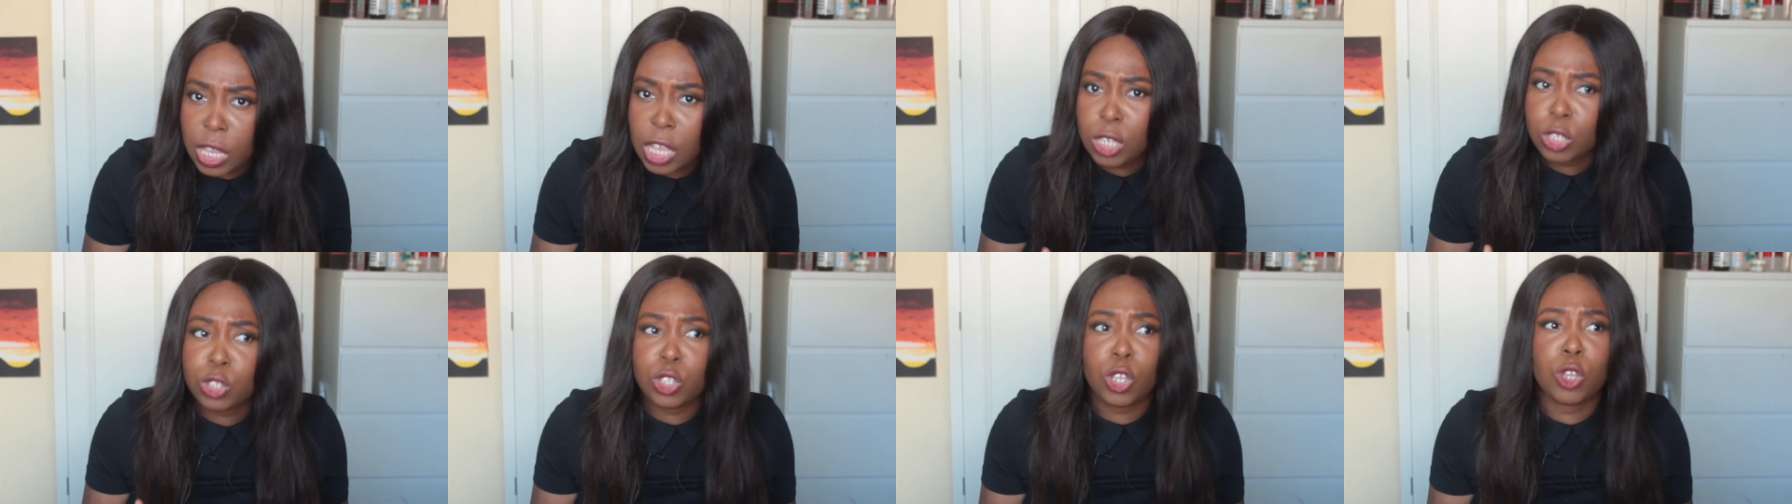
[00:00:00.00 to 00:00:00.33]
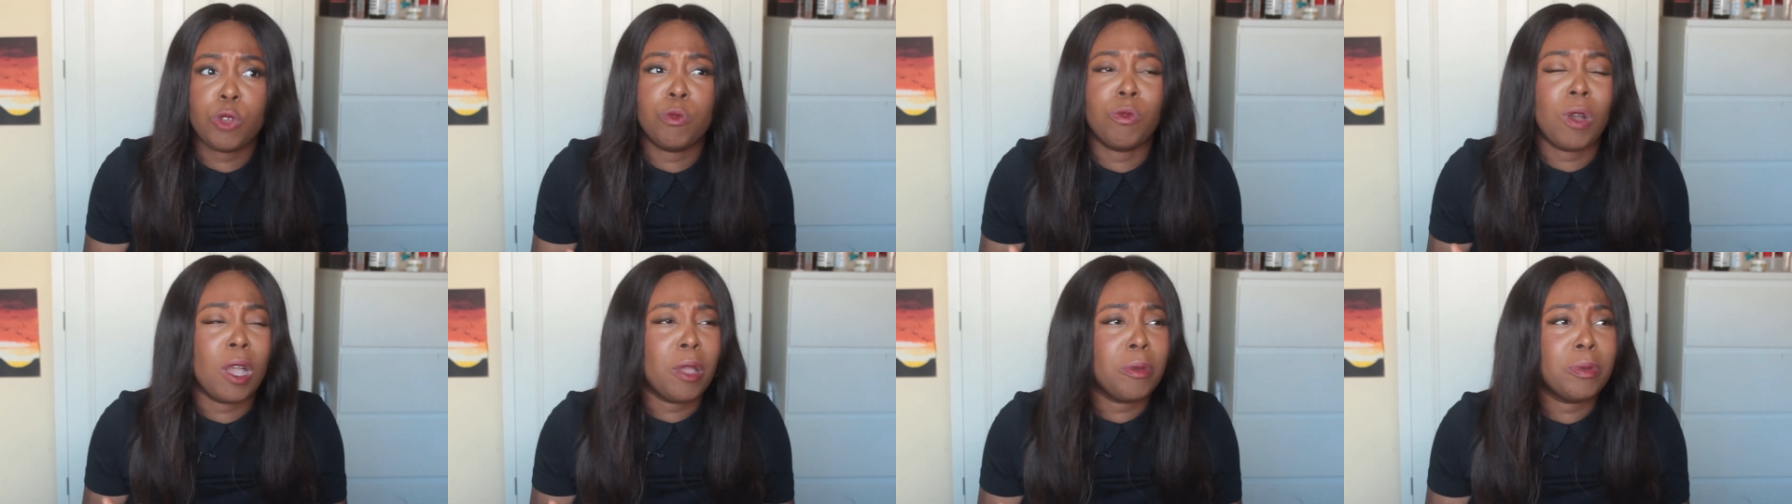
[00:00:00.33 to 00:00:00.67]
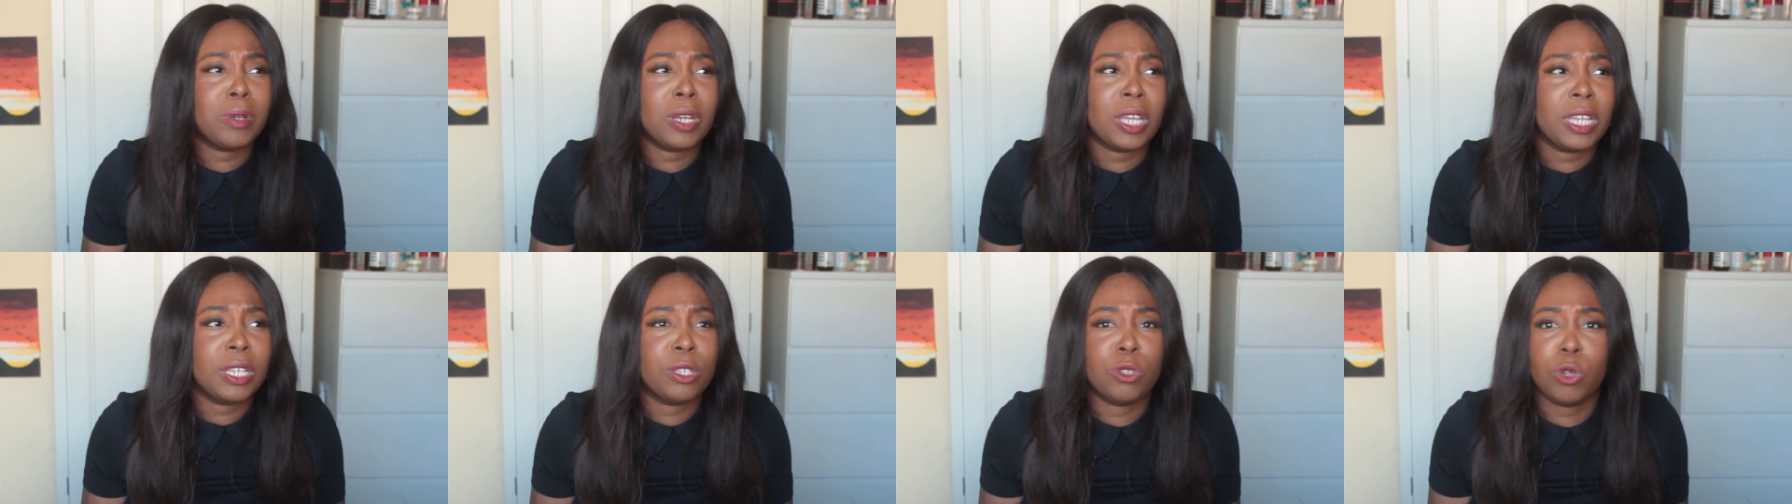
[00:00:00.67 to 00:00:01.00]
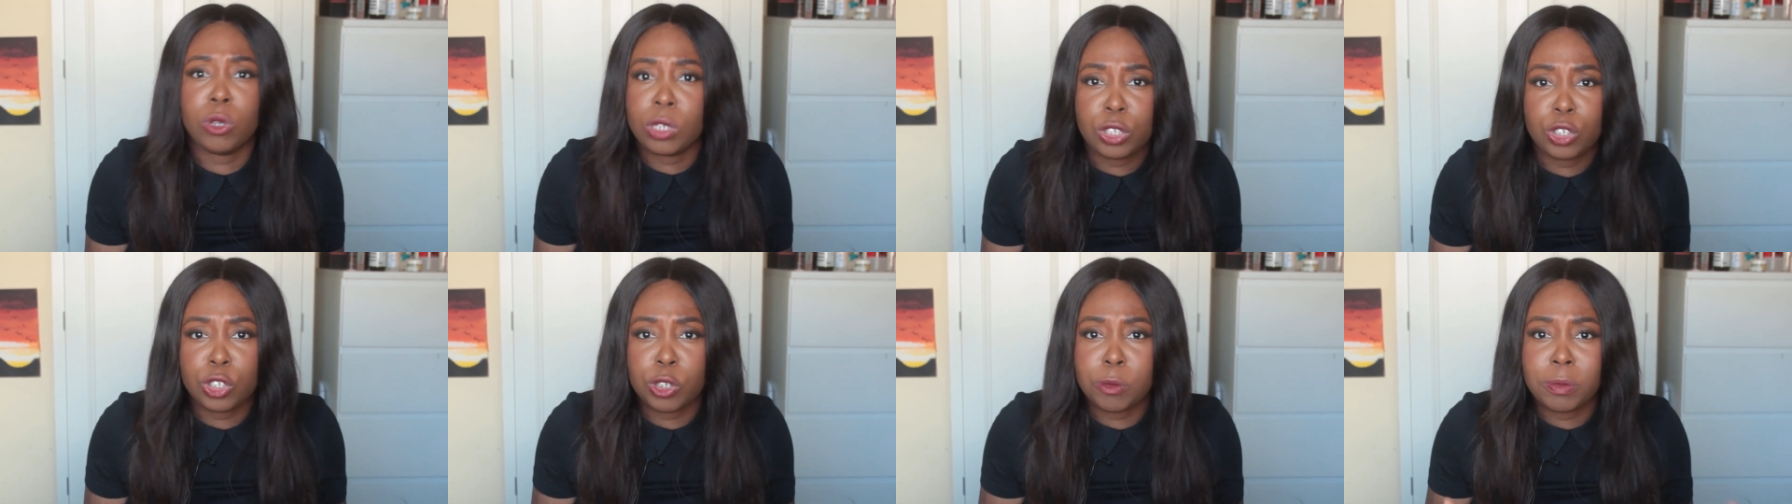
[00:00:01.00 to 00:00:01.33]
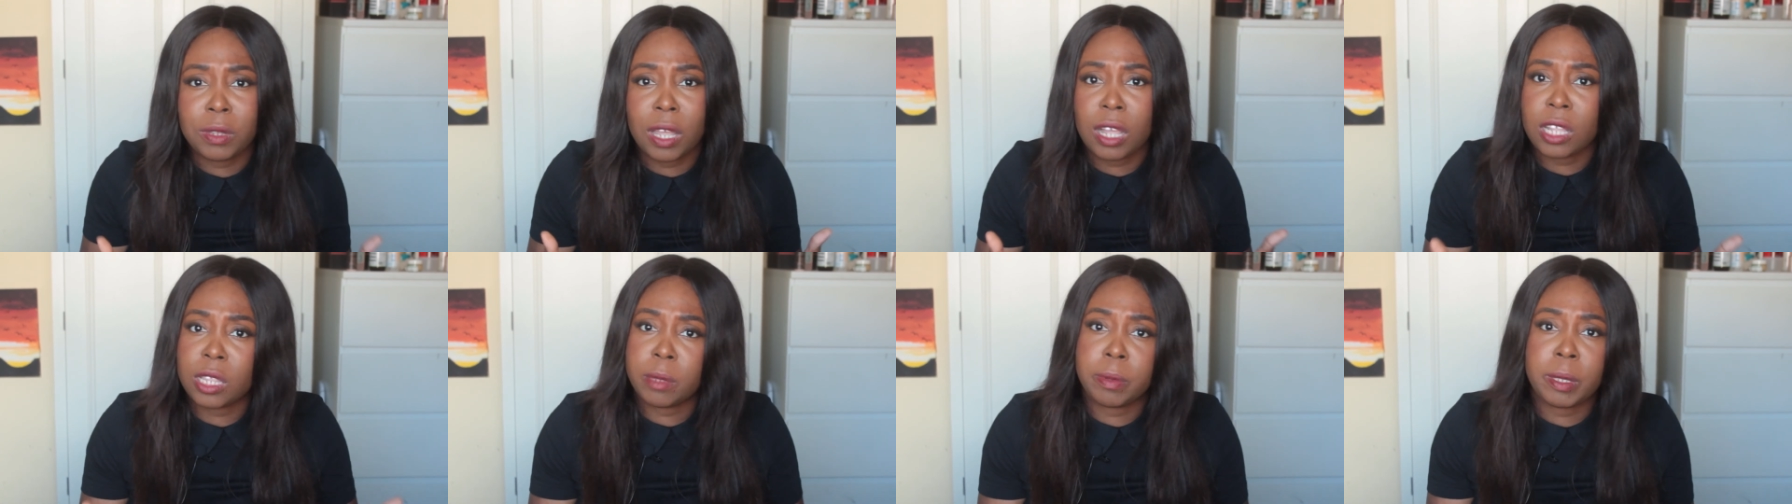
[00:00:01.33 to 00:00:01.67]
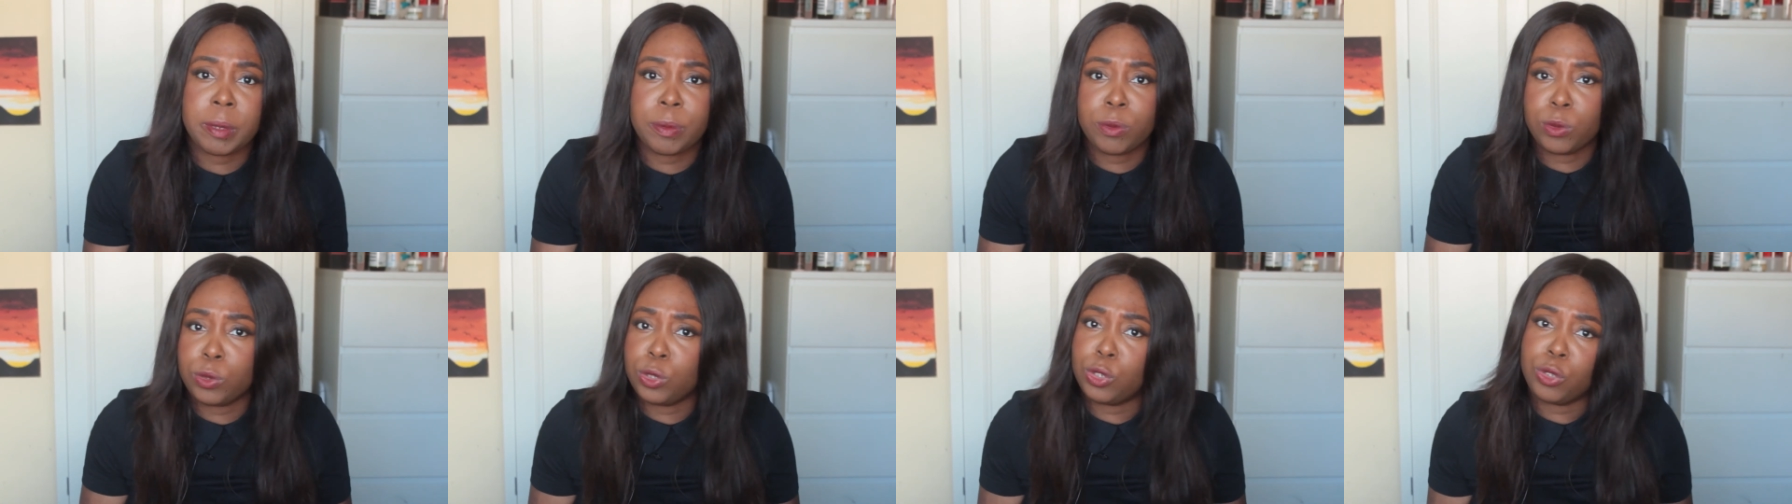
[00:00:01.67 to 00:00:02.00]
So why would I not assume that other
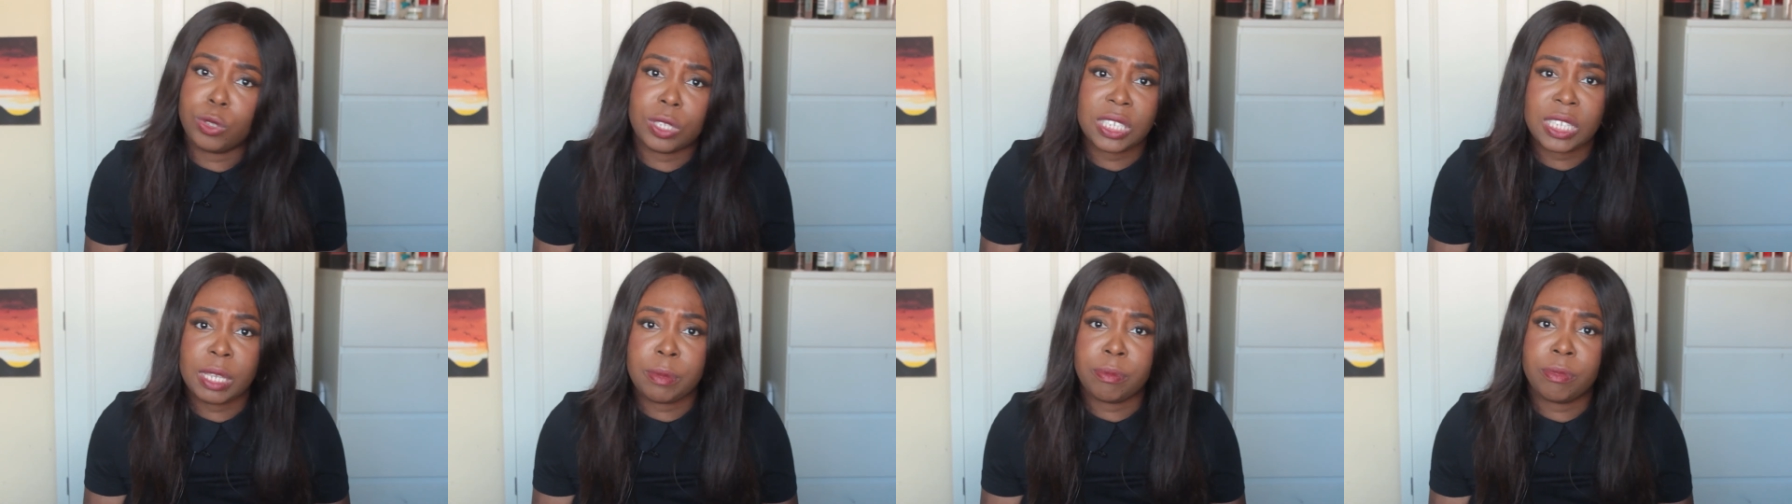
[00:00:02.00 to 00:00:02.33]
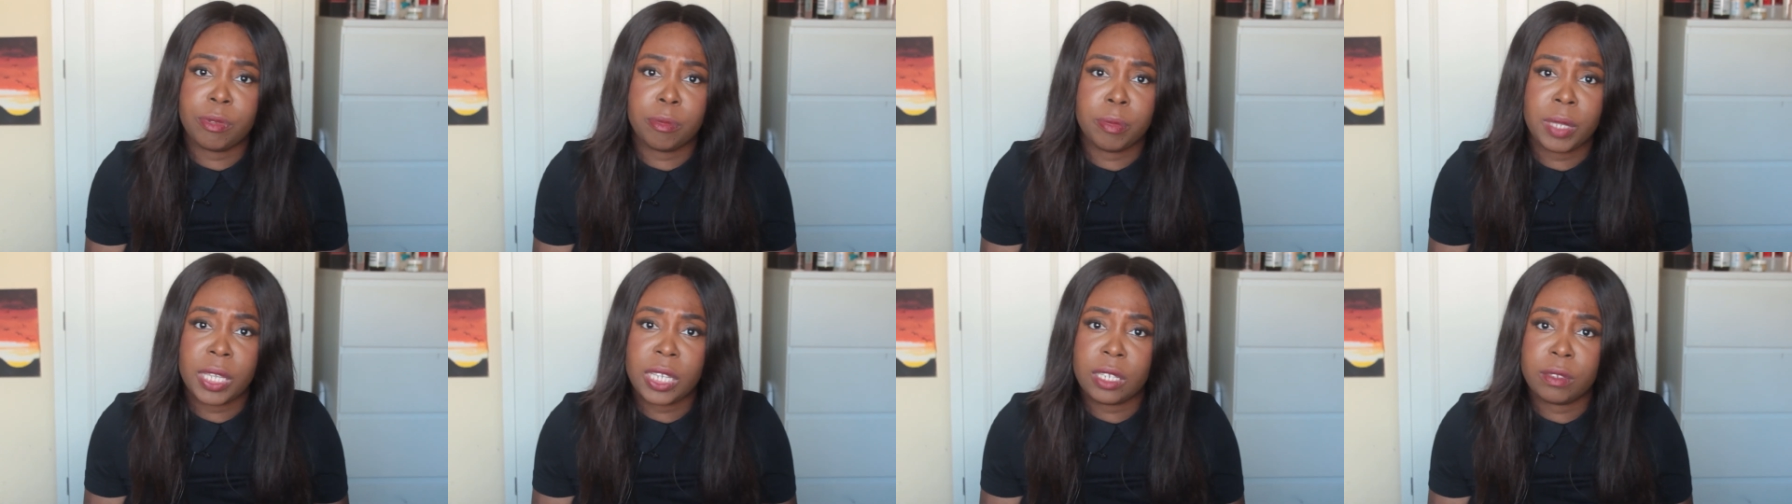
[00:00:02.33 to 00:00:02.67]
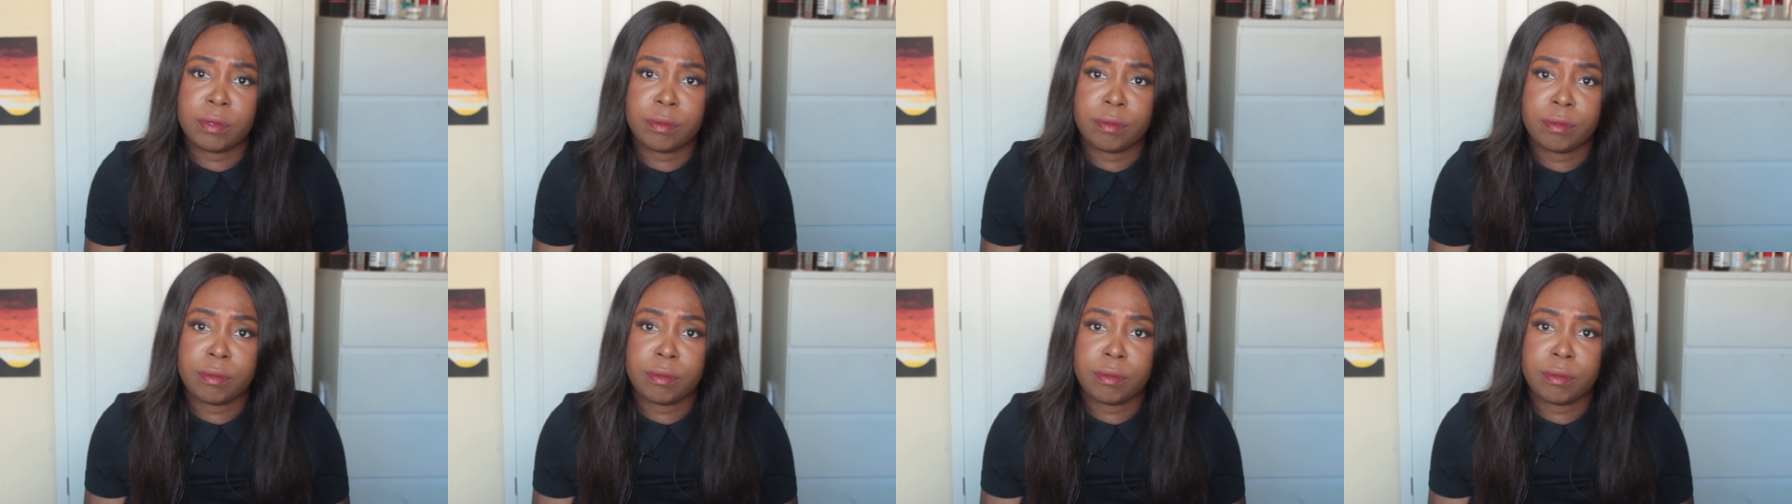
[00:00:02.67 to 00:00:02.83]
people would do the same for me?